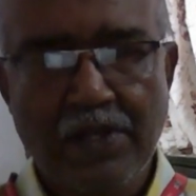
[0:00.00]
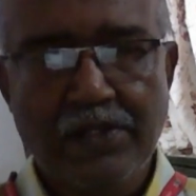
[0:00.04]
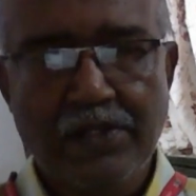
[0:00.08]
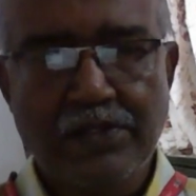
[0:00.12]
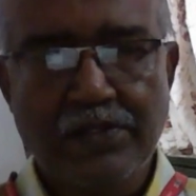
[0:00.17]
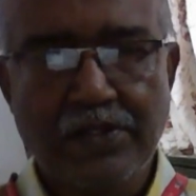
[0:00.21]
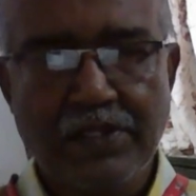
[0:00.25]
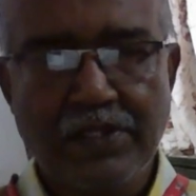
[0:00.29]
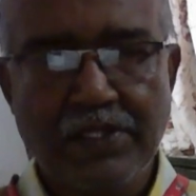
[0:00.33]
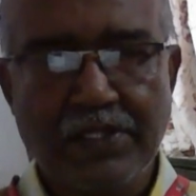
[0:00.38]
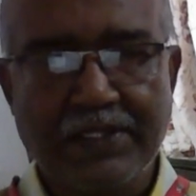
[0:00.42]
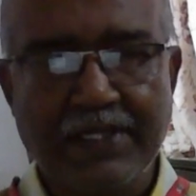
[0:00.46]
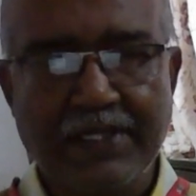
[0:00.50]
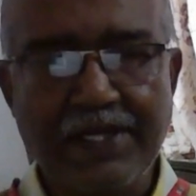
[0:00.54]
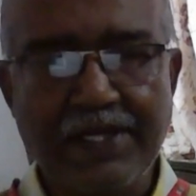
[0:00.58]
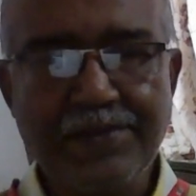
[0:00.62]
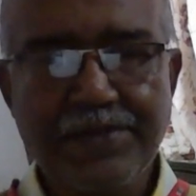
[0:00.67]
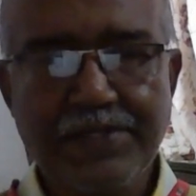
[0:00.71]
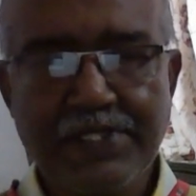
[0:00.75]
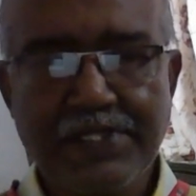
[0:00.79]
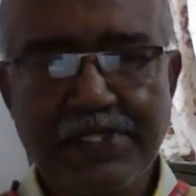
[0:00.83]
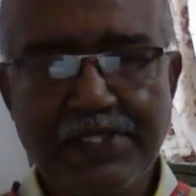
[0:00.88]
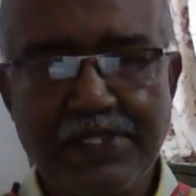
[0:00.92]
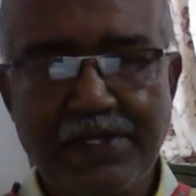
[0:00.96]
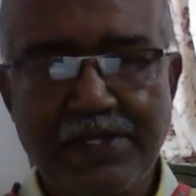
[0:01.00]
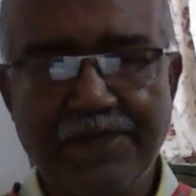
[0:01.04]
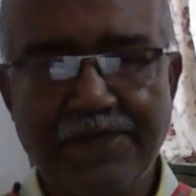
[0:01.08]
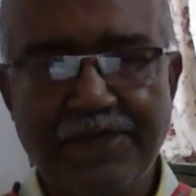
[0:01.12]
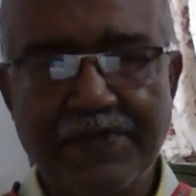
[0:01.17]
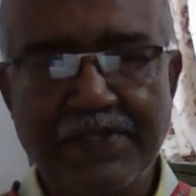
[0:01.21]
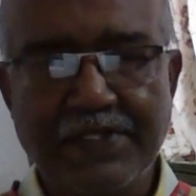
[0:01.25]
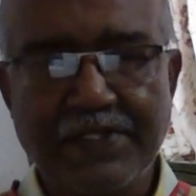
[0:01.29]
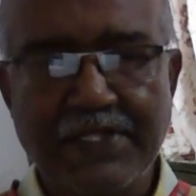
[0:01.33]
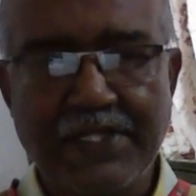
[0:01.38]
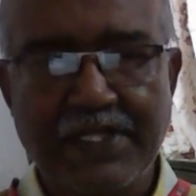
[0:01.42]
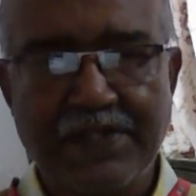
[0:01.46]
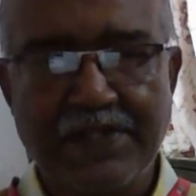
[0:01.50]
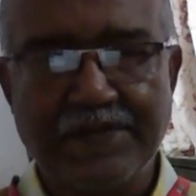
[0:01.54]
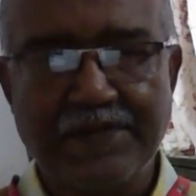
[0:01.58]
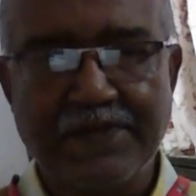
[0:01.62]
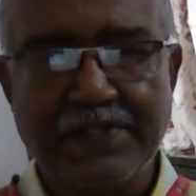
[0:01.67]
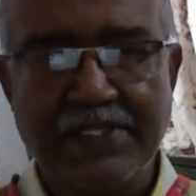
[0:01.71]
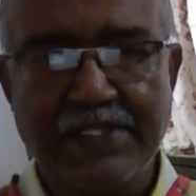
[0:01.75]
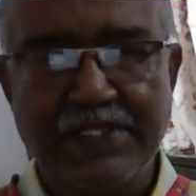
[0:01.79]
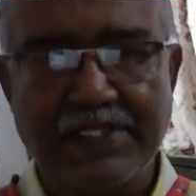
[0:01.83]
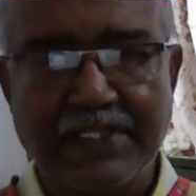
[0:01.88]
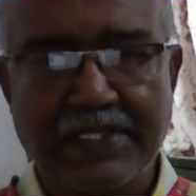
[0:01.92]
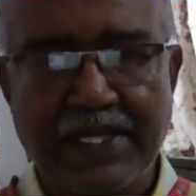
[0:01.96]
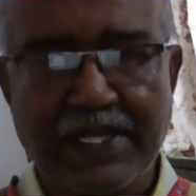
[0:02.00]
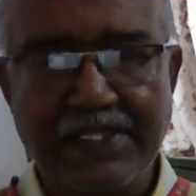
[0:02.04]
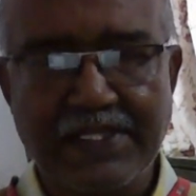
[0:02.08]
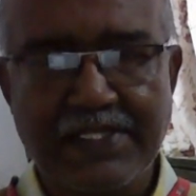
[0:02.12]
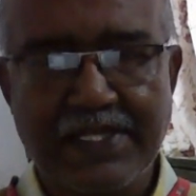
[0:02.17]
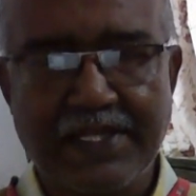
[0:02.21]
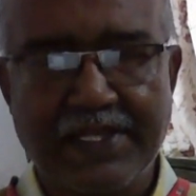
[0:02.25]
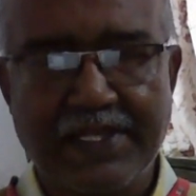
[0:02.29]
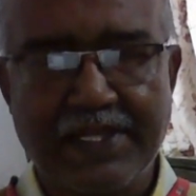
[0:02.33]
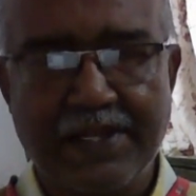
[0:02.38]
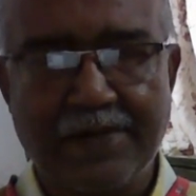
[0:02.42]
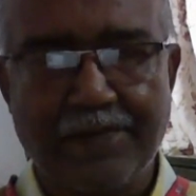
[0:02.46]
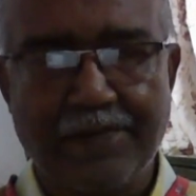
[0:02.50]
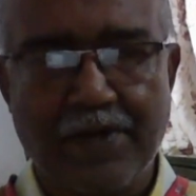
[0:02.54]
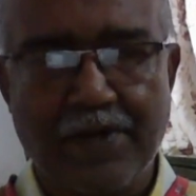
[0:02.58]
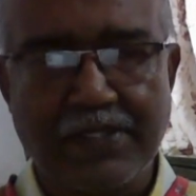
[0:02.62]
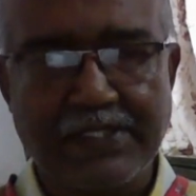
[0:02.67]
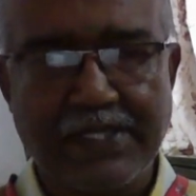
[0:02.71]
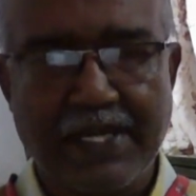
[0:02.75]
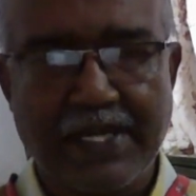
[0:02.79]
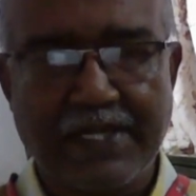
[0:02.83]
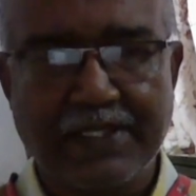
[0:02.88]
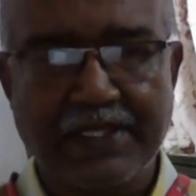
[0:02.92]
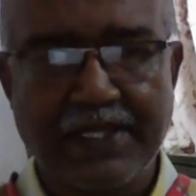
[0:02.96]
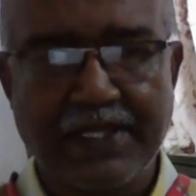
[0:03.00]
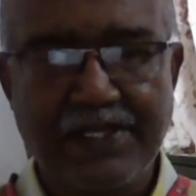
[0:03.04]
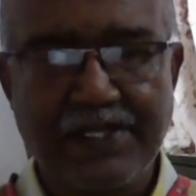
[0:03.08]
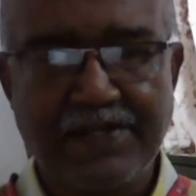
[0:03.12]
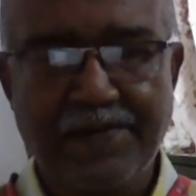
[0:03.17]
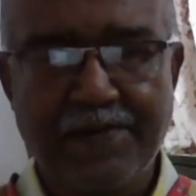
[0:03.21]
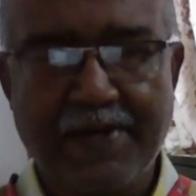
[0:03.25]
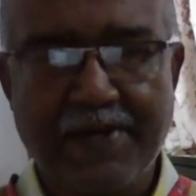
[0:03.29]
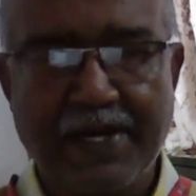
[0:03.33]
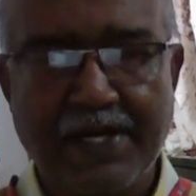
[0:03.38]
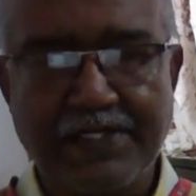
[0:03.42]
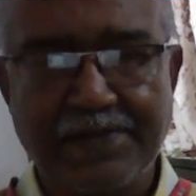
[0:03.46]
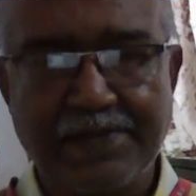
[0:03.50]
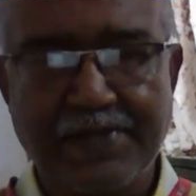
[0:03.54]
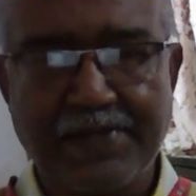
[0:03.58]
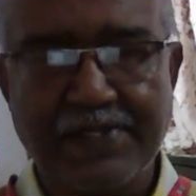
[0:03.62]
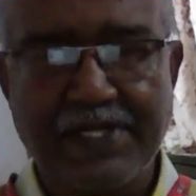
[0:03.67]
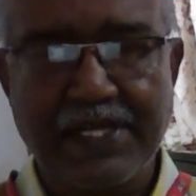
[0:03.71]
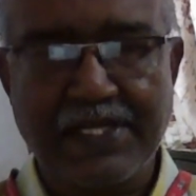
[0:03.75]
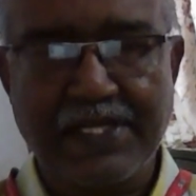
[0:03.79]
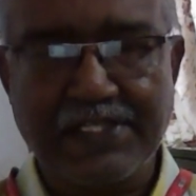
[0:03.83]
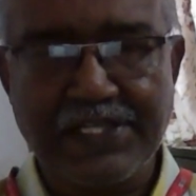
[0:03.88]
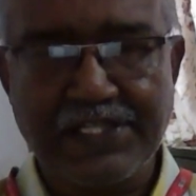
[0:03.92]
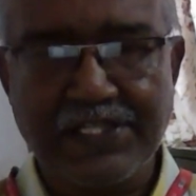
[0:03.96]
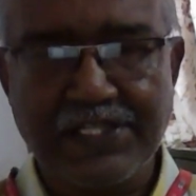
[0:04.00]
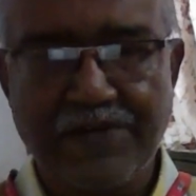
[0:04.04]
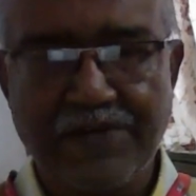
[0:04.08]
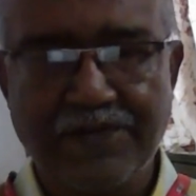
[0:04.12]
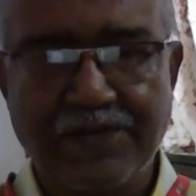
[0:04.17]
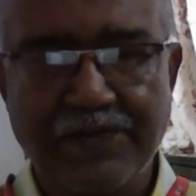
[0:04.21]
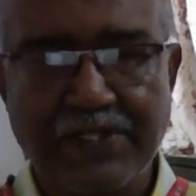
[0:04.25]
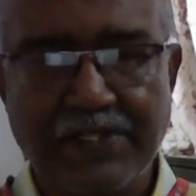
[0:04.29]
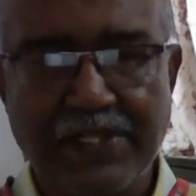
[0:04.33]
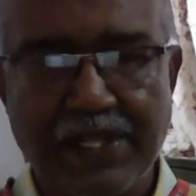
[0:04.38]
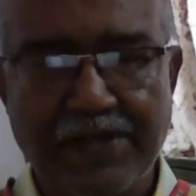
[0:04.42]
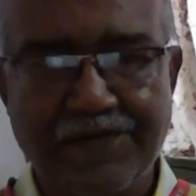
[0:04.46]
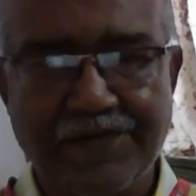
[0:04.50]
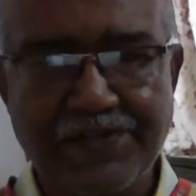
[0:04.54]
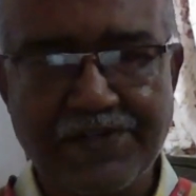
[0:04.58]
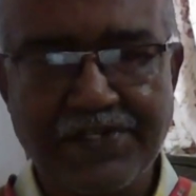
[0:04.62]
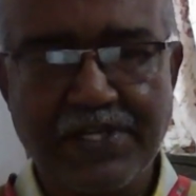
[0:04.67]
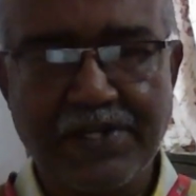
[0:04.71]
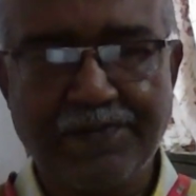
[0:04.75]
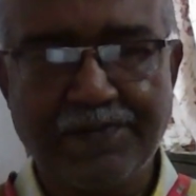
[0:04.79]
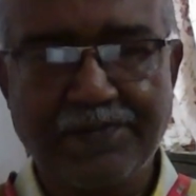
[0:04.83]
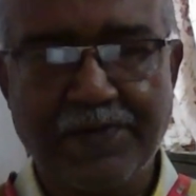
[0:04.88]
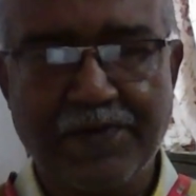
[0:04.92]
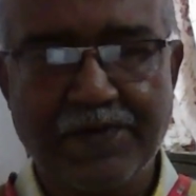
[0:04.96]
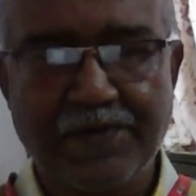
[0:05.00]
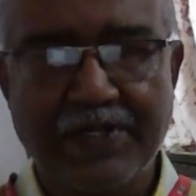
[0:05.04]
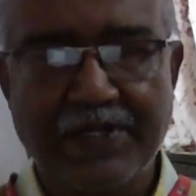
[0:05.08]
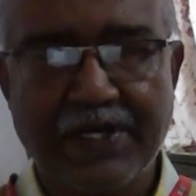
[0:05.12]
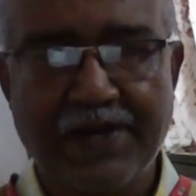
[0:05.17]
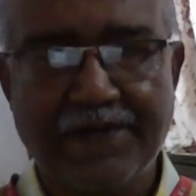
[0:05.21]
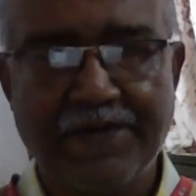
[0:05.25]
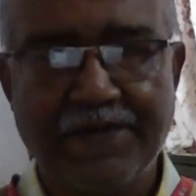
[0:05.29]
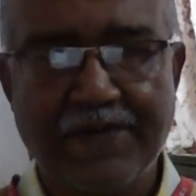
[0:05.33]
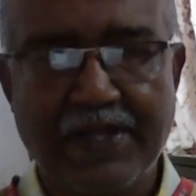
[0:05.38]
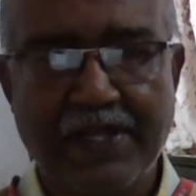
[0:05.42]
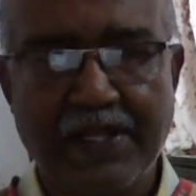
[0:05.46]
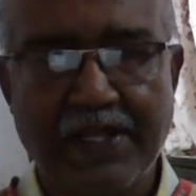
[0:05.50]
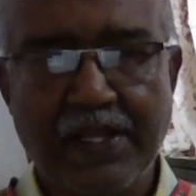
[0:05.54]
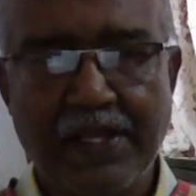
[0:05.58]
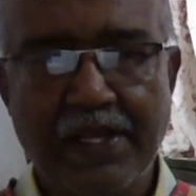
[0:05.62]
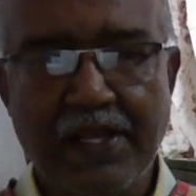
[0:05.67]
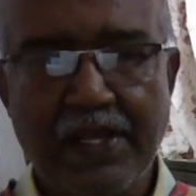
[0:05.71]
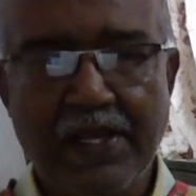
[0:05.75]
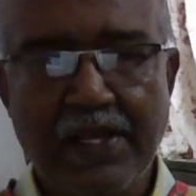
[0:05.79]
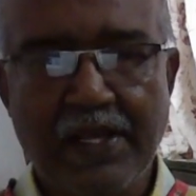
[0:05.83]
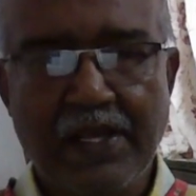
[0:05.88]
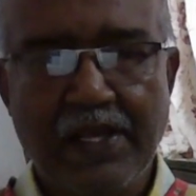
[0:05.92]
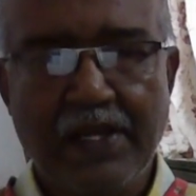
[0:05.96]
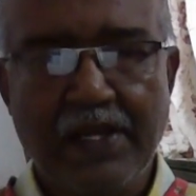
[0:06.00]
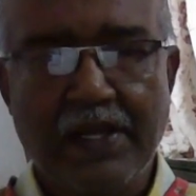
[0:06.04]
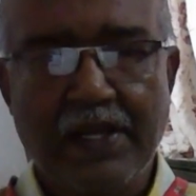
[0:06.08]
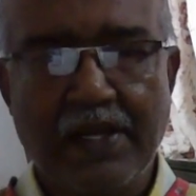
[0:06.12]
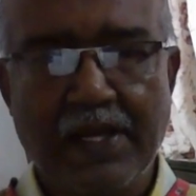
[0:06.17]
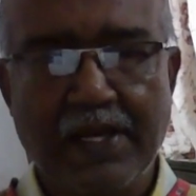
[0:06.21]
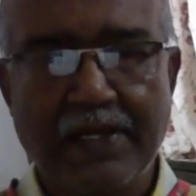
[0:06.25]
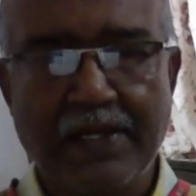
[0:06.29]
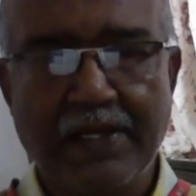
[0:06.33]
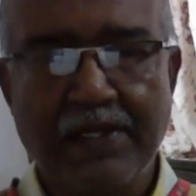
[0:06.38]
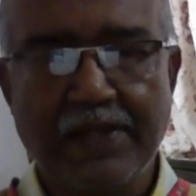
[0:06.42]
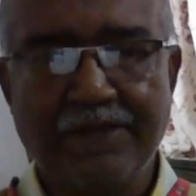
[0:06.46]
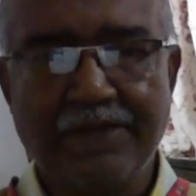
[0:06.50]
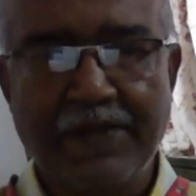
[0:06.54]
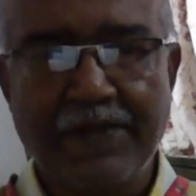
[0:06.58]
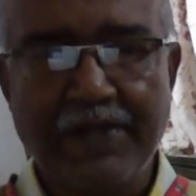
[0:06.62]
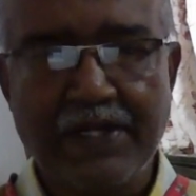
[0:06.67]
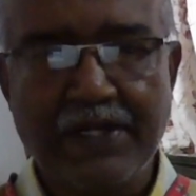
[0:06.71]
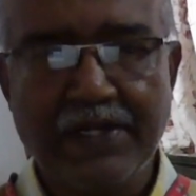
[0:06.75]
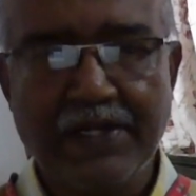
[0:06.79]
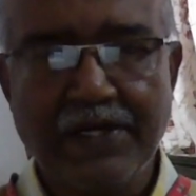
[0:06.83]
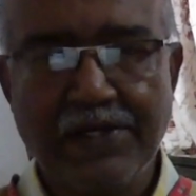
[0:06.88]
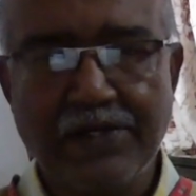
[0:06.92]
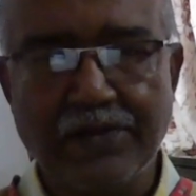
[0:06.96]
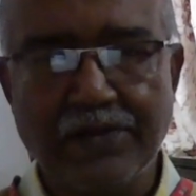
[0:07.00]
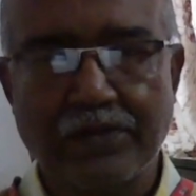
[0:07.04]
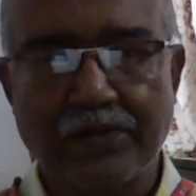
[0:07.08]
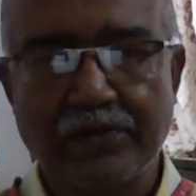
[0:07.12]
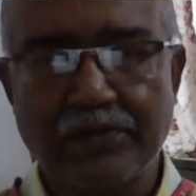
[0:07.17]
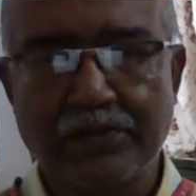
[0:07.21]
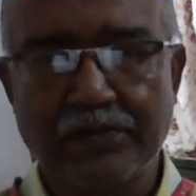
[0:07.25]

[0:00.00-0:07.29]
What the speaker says: So the transmission system with this clutch and gearbox and gear shift mechanism is essential for the efficient power delivery and vehicle control.